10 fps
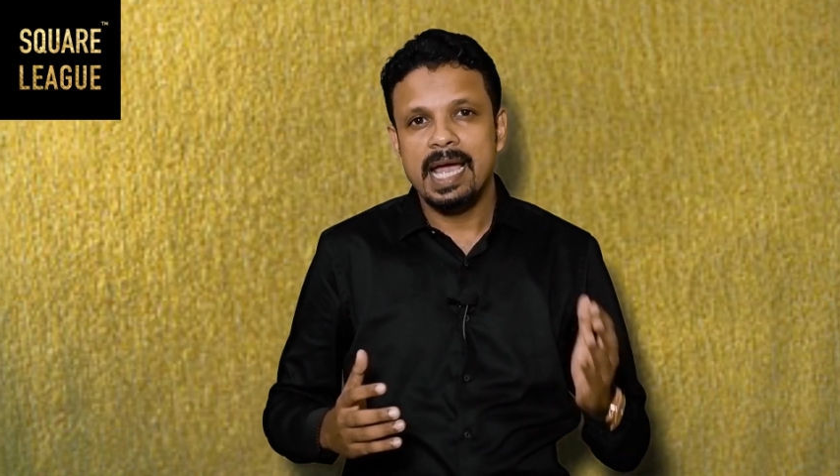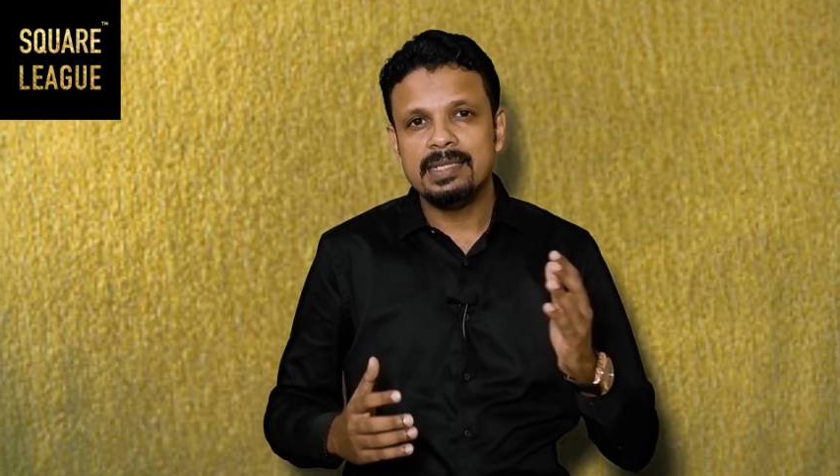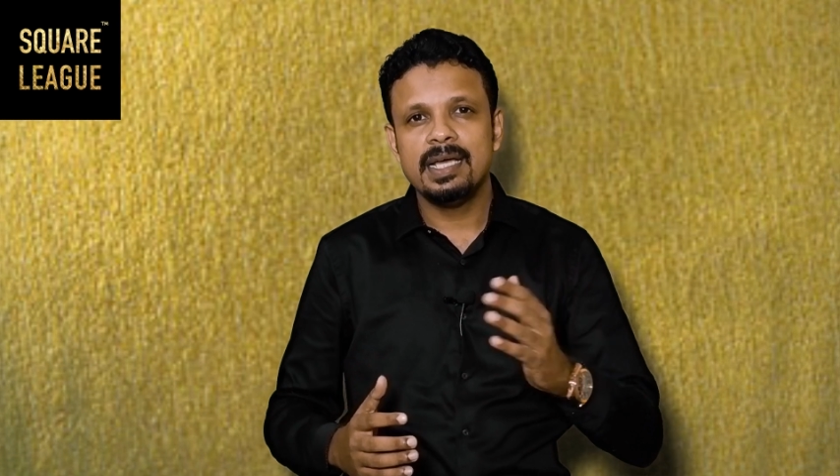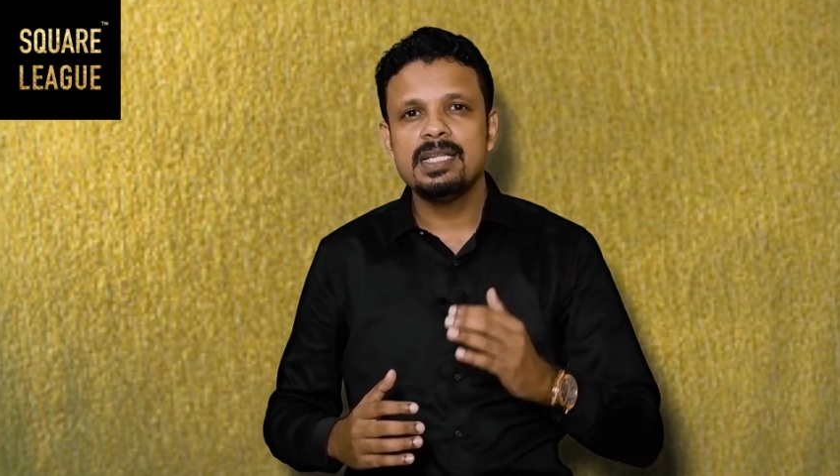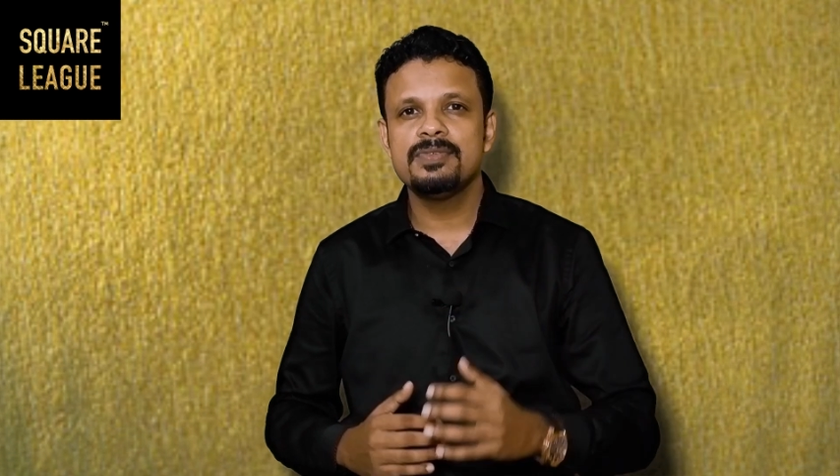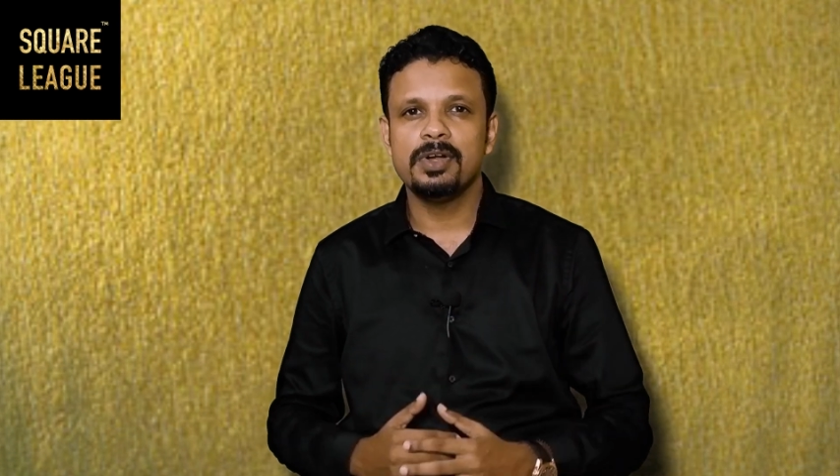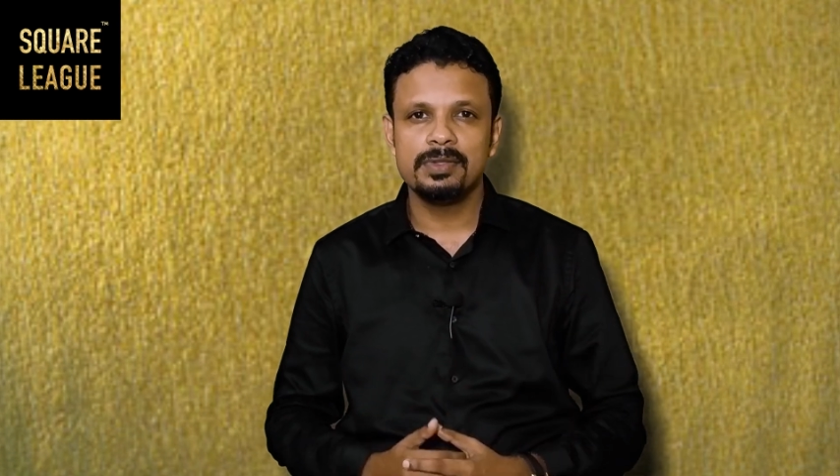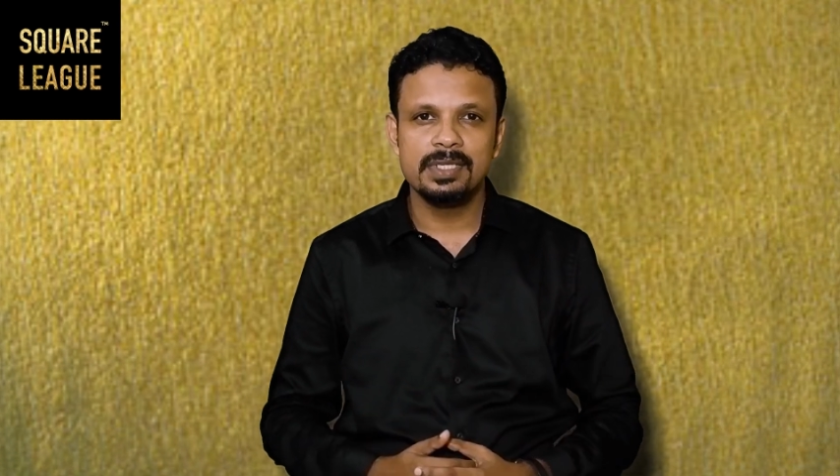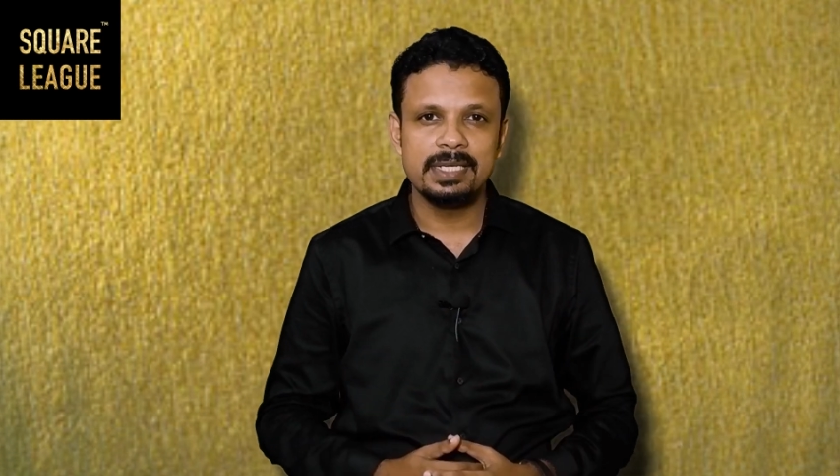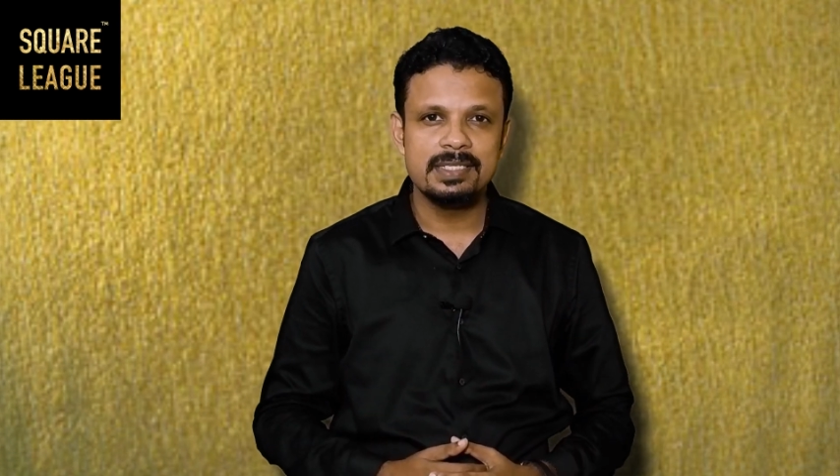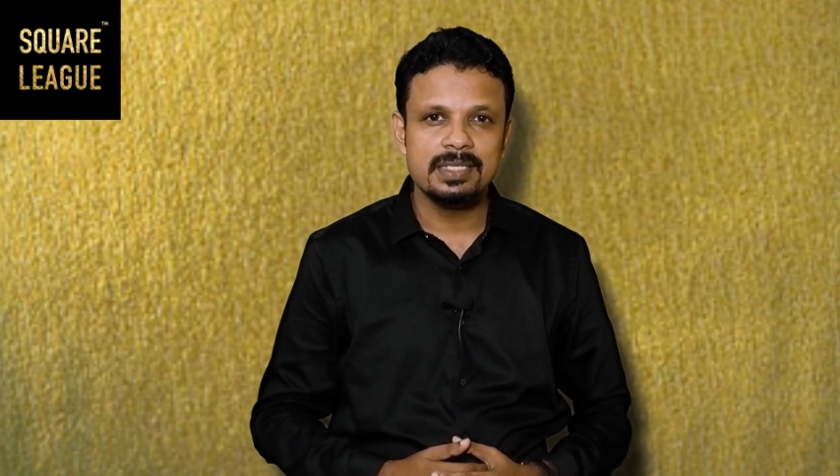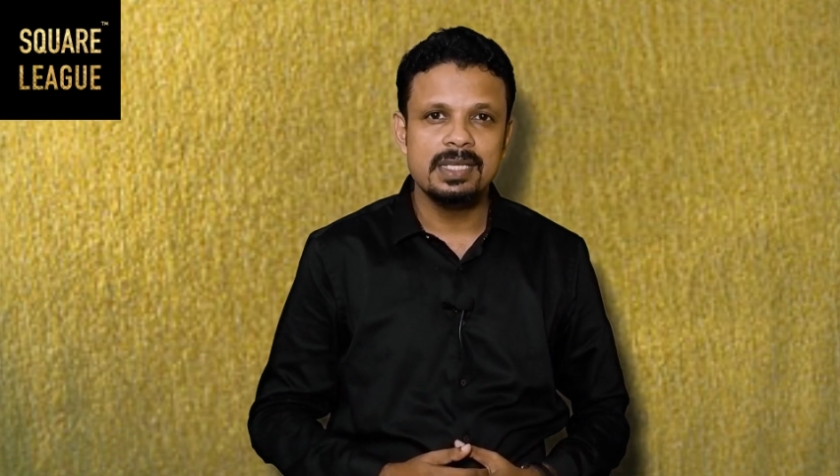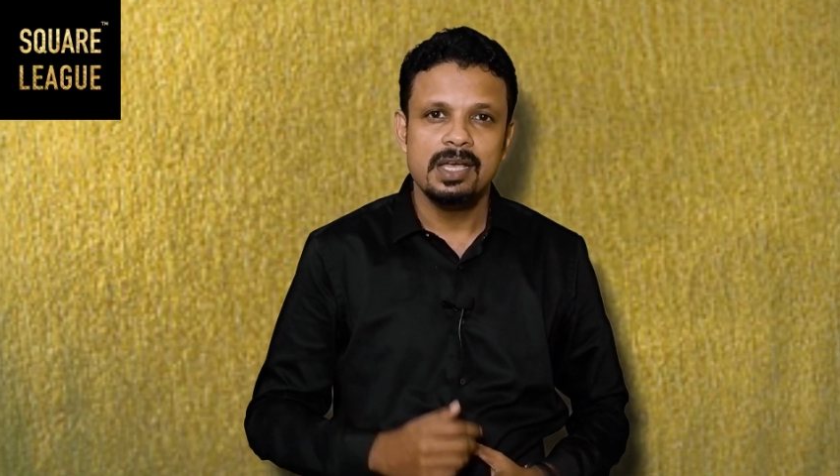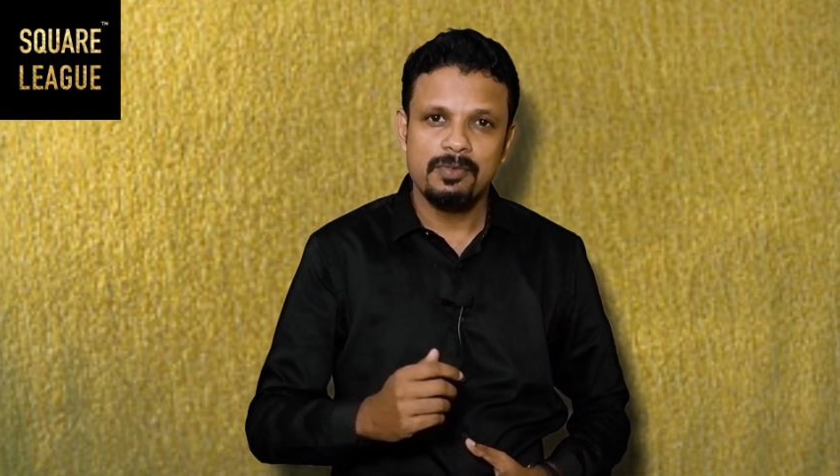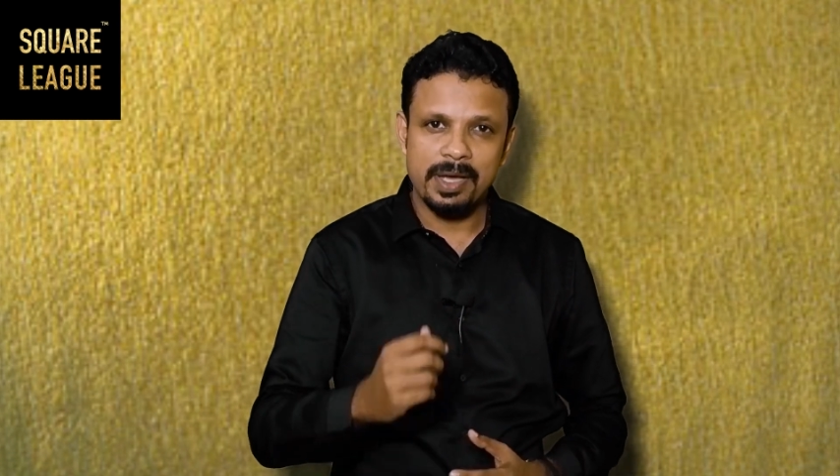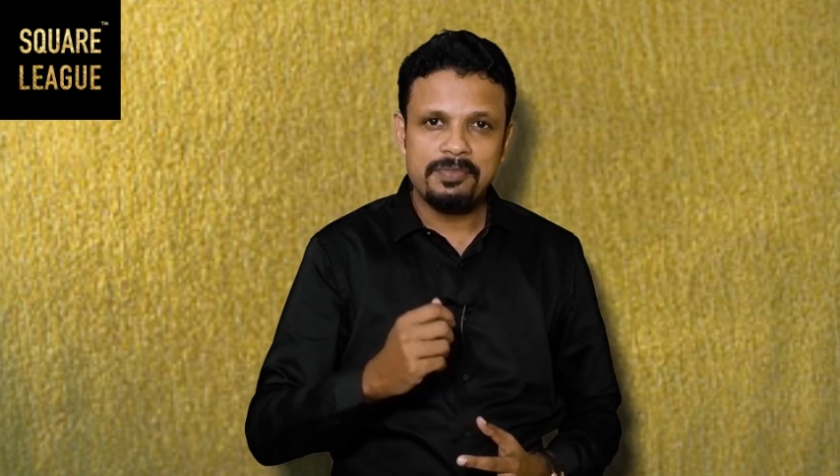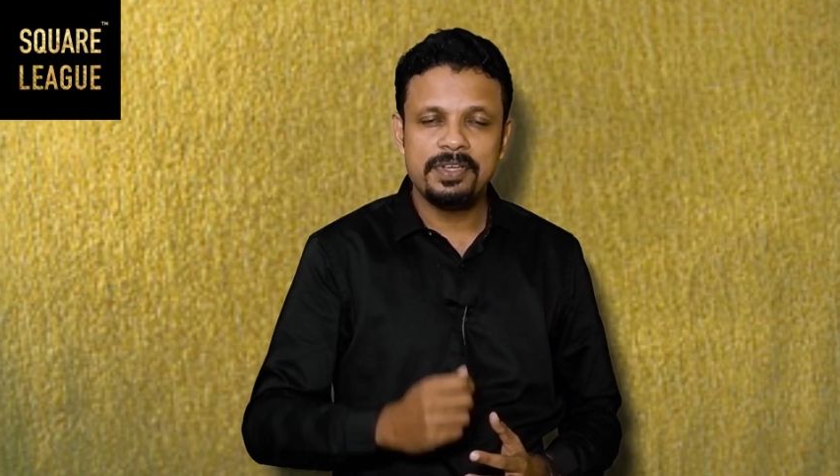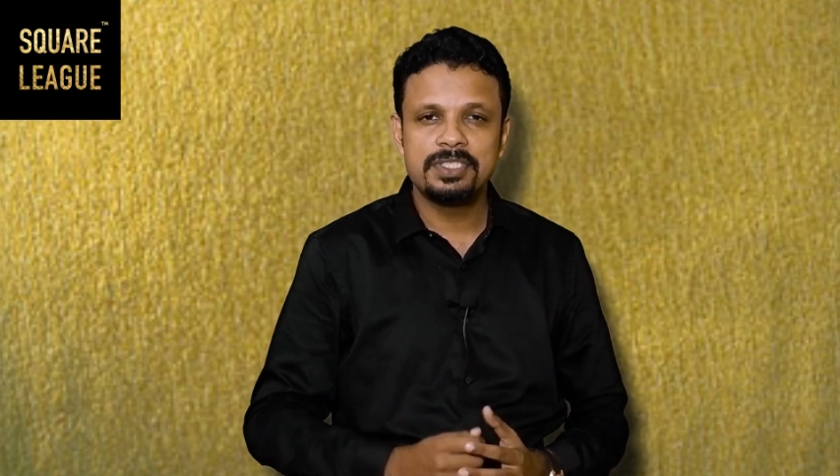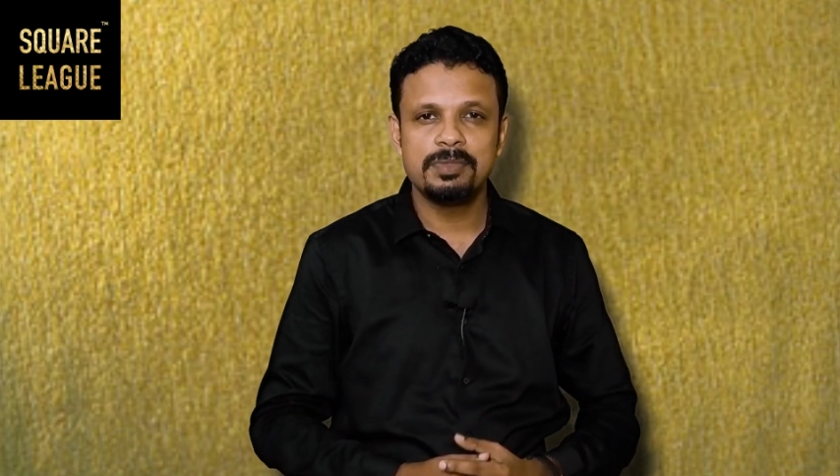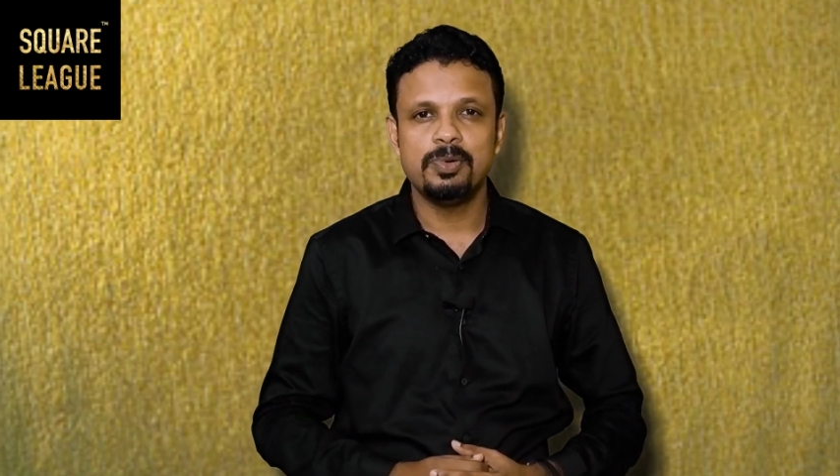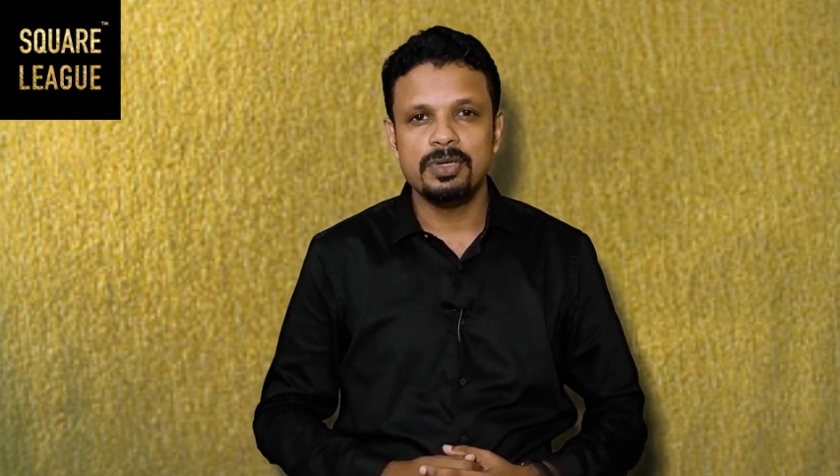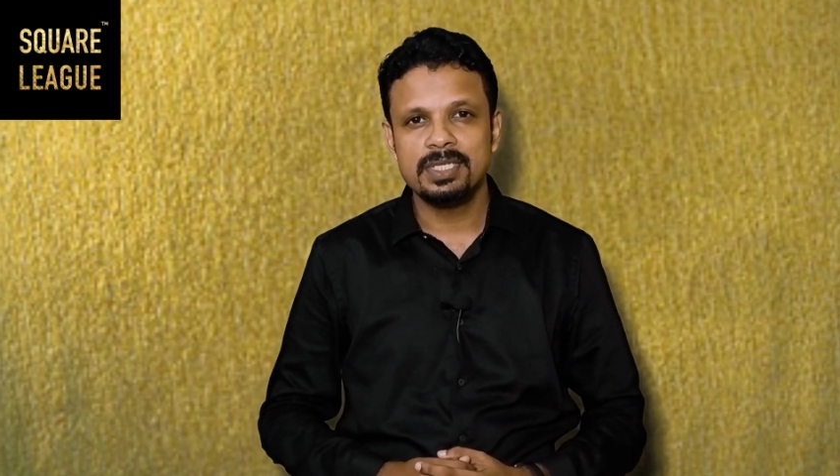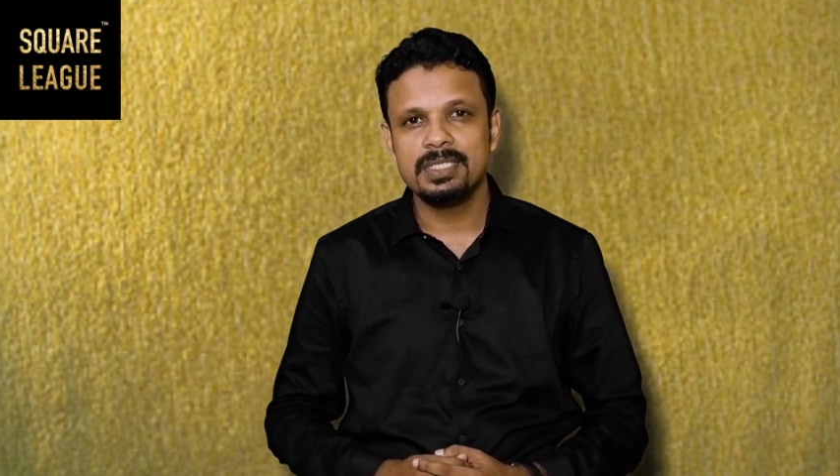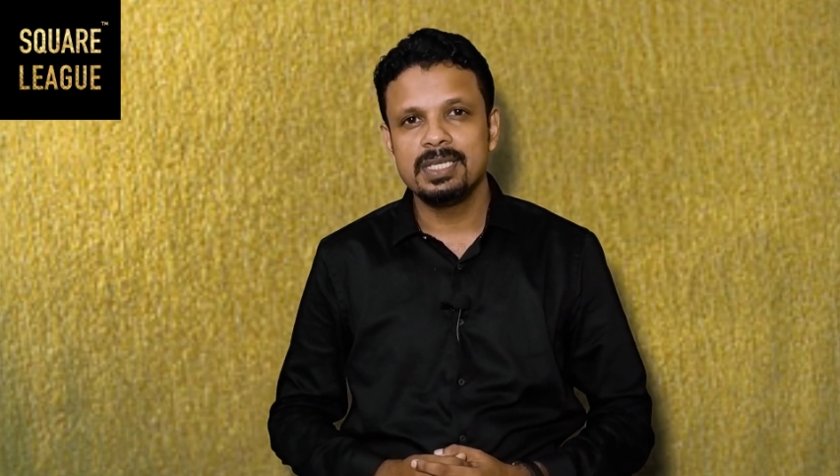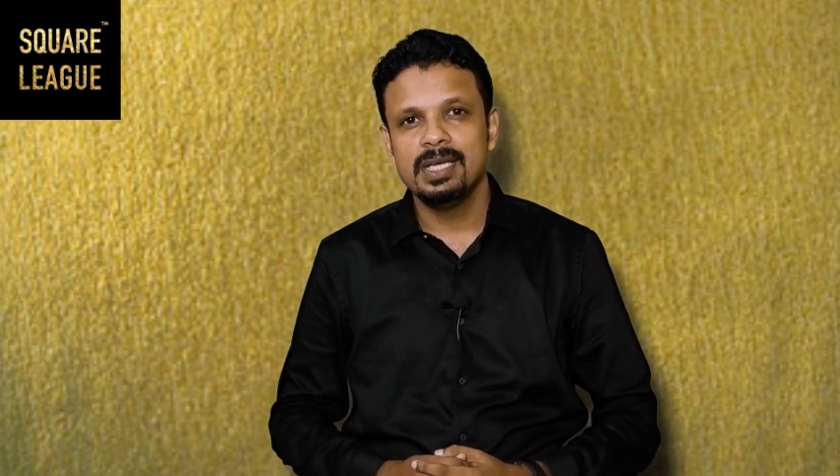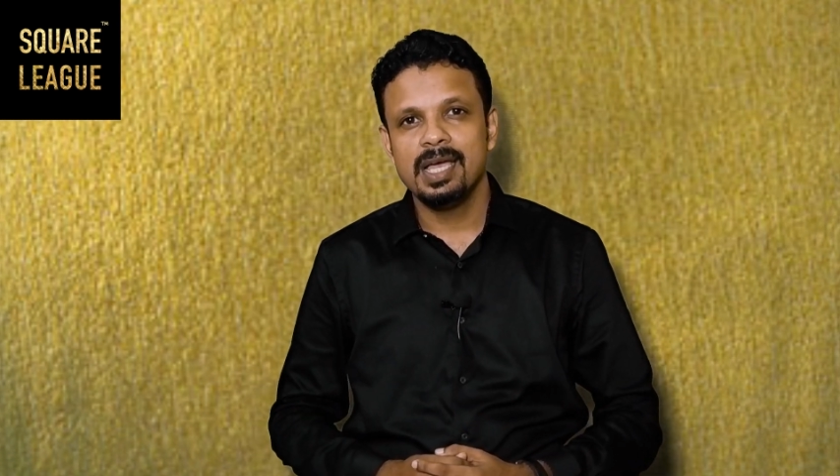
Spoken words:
and that is one of the reasons why fixed deposit